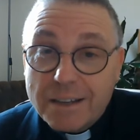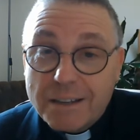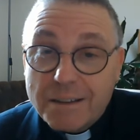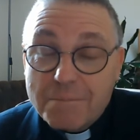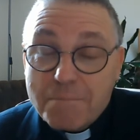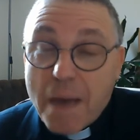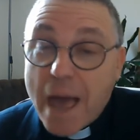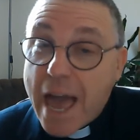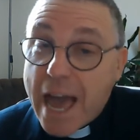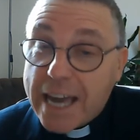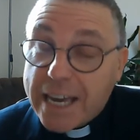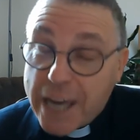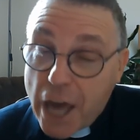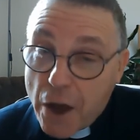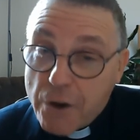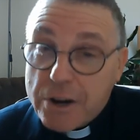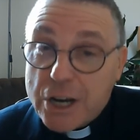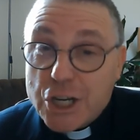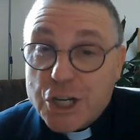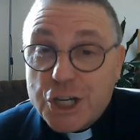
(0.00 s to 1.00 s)
May I
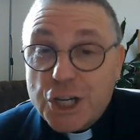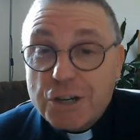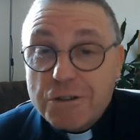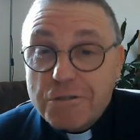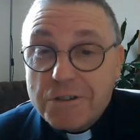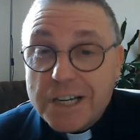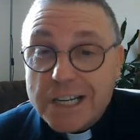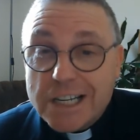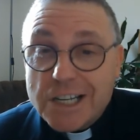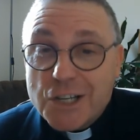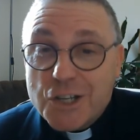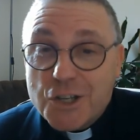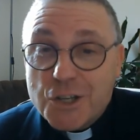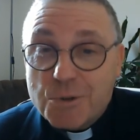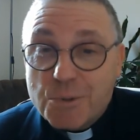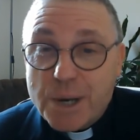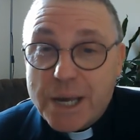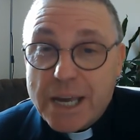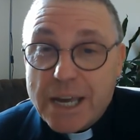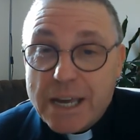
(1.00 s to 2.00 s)
encourage you as
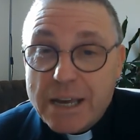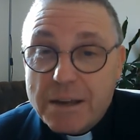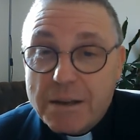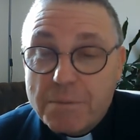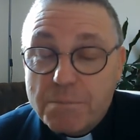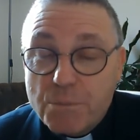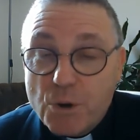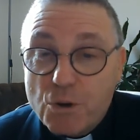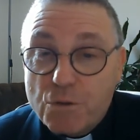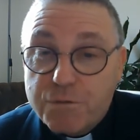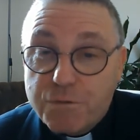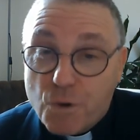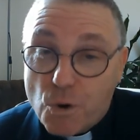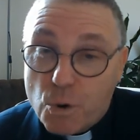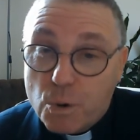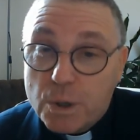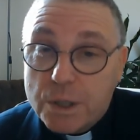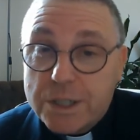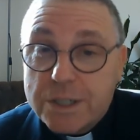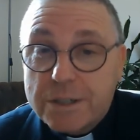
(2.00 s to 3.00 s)
we move
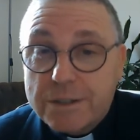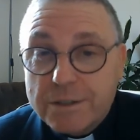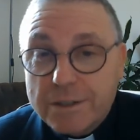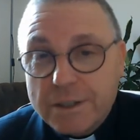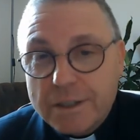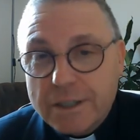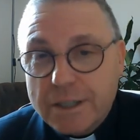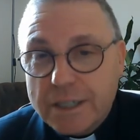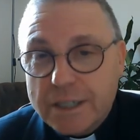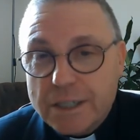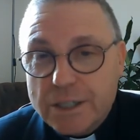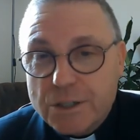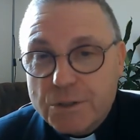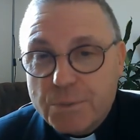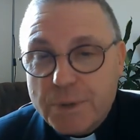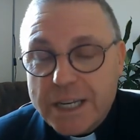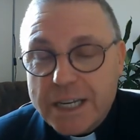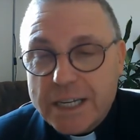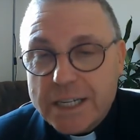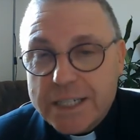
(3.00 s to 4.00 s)
forward and
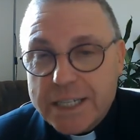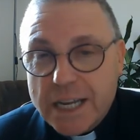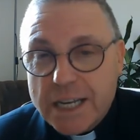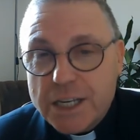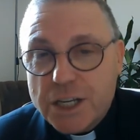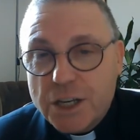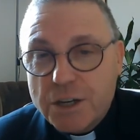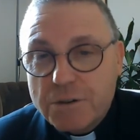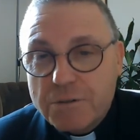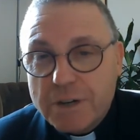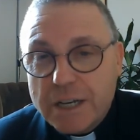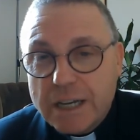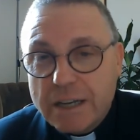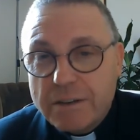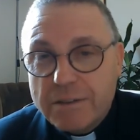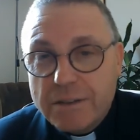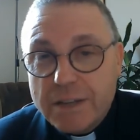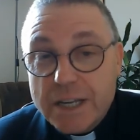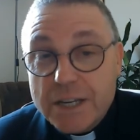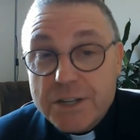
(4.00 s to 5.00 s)
we continue
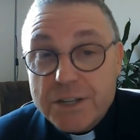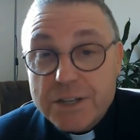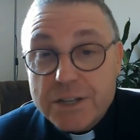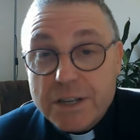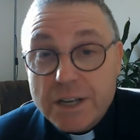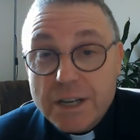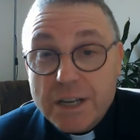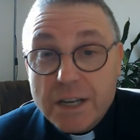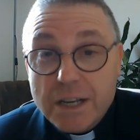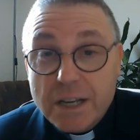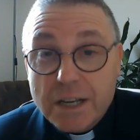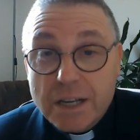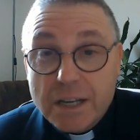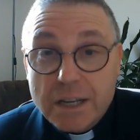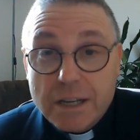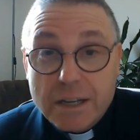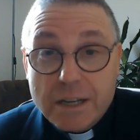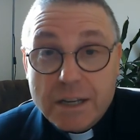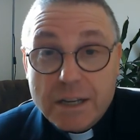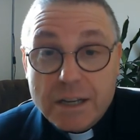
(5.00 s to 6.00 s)
in this
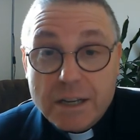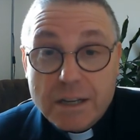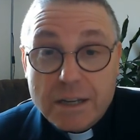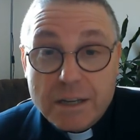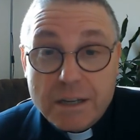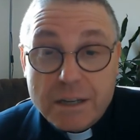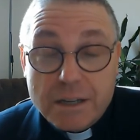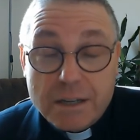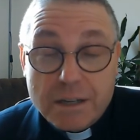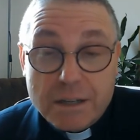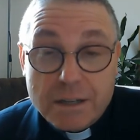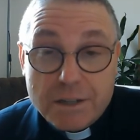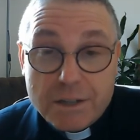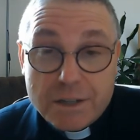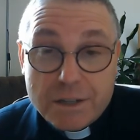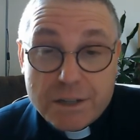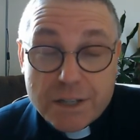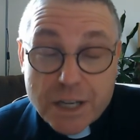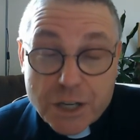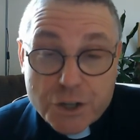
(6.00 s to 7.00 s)

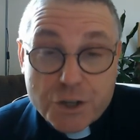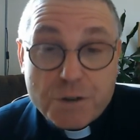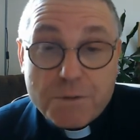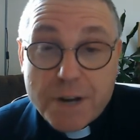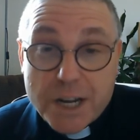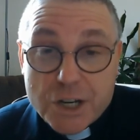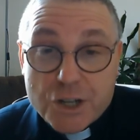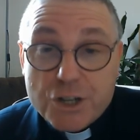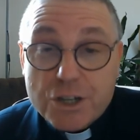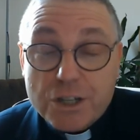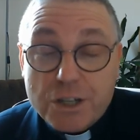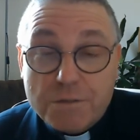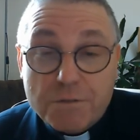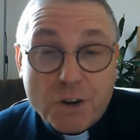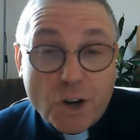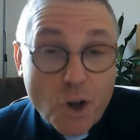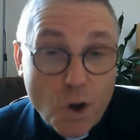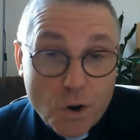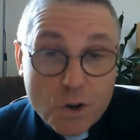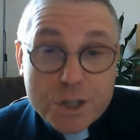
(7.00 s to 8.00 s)
situation of
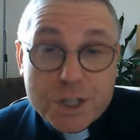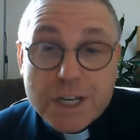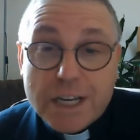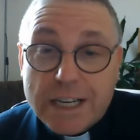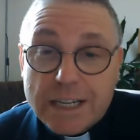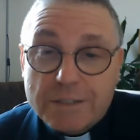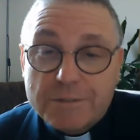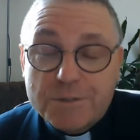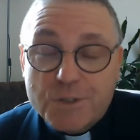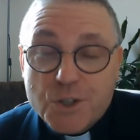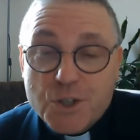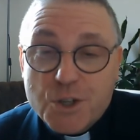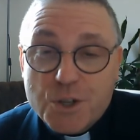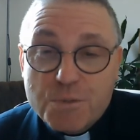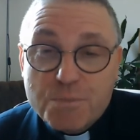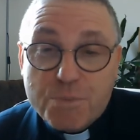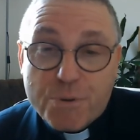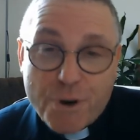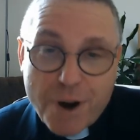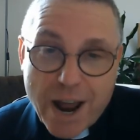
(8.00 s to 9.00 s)
lockdown to
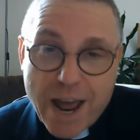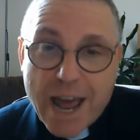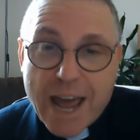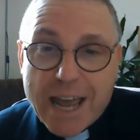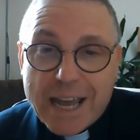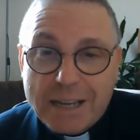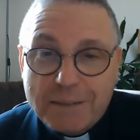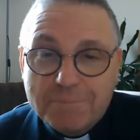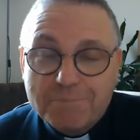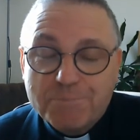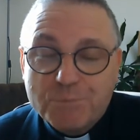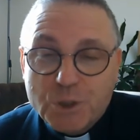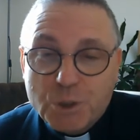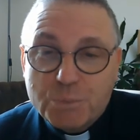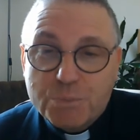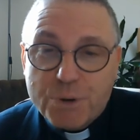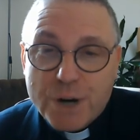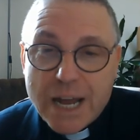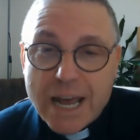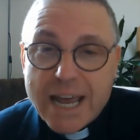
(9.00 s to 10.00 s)

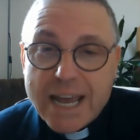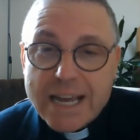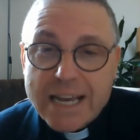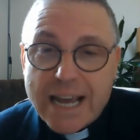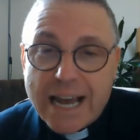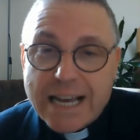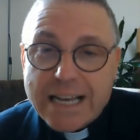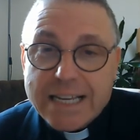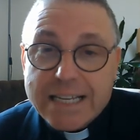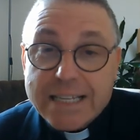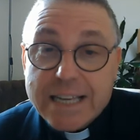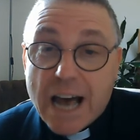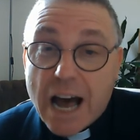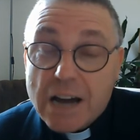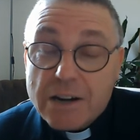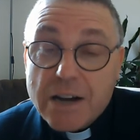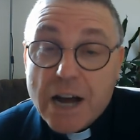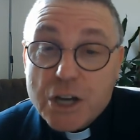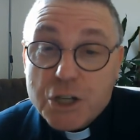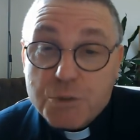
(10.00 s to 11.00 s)
pray as
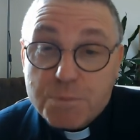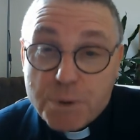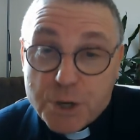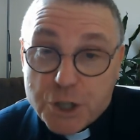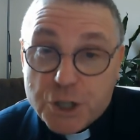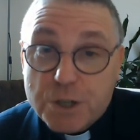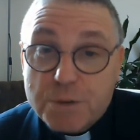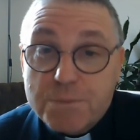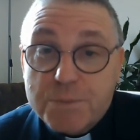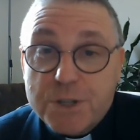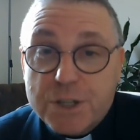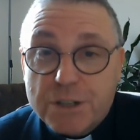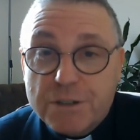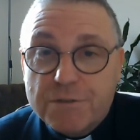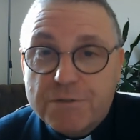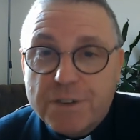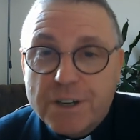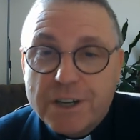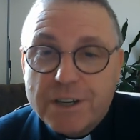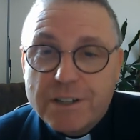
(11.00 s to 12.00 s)
our archbishops
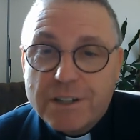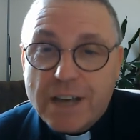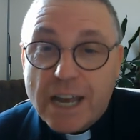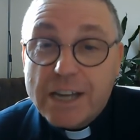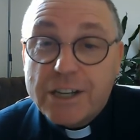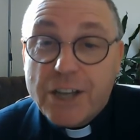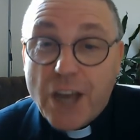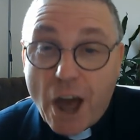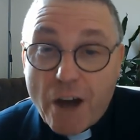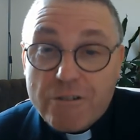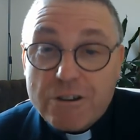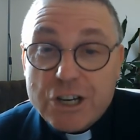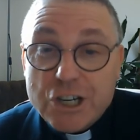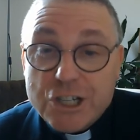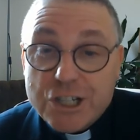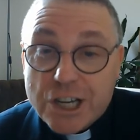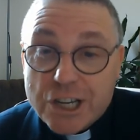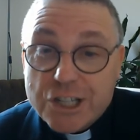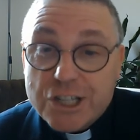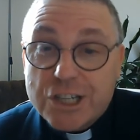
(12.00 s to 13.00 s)
have
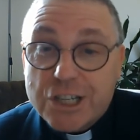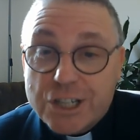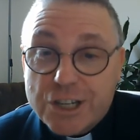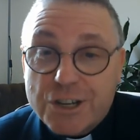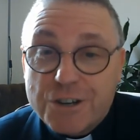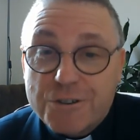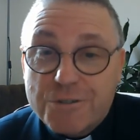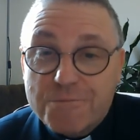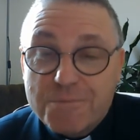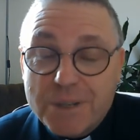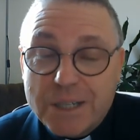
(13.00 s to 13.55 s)
encouraged us to do.